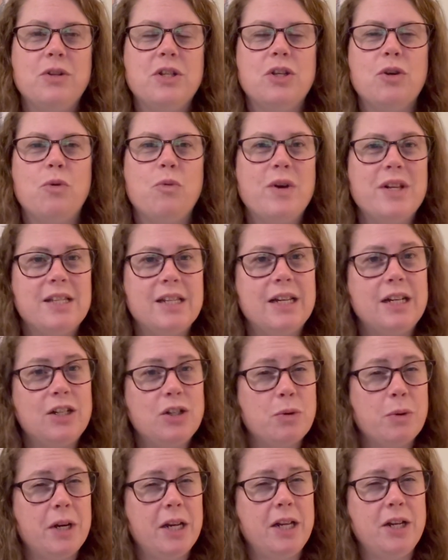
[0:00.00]
So it wasn't in
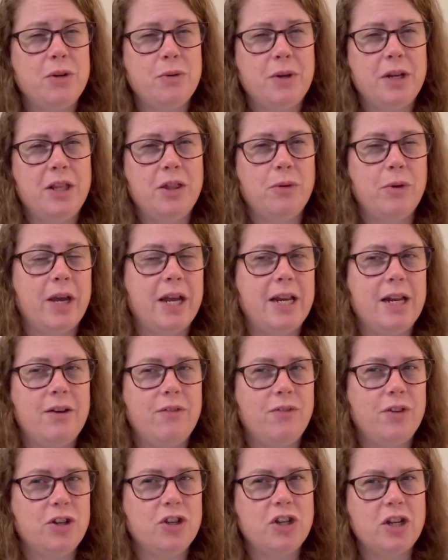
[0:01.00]
2023. I
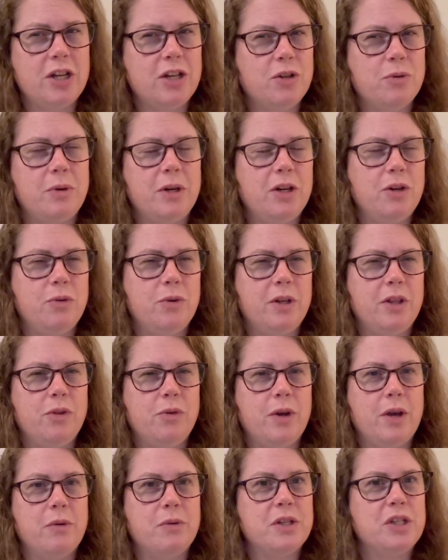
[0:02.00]
didn't finish it in
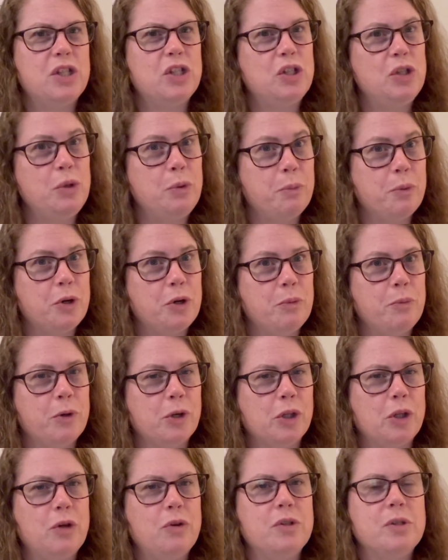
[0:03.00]
2023. I was super duper
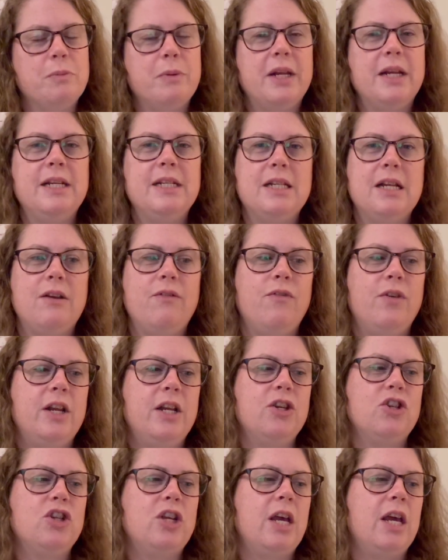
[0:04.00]
close, but I did
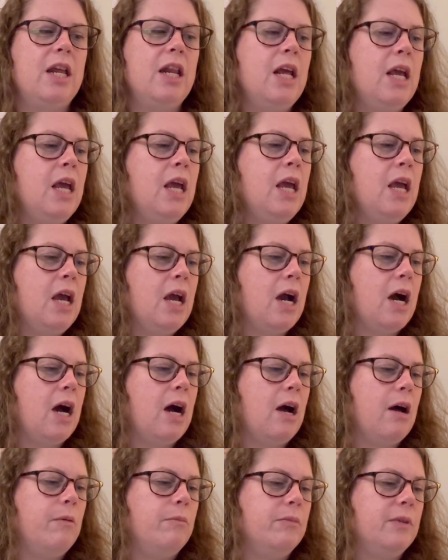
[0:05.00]
finish it
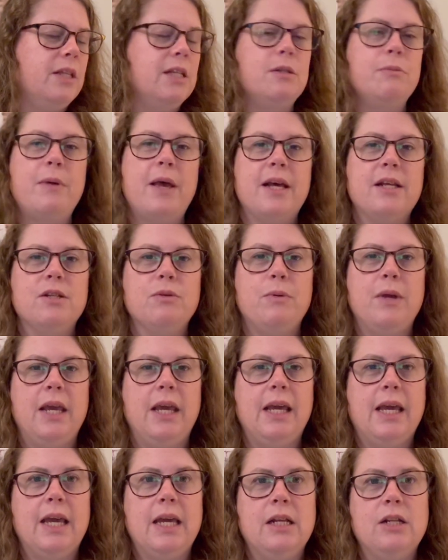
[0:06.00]
this past
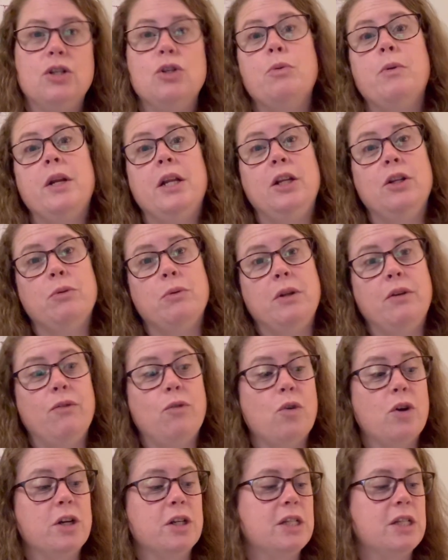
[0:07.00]
week in 2024.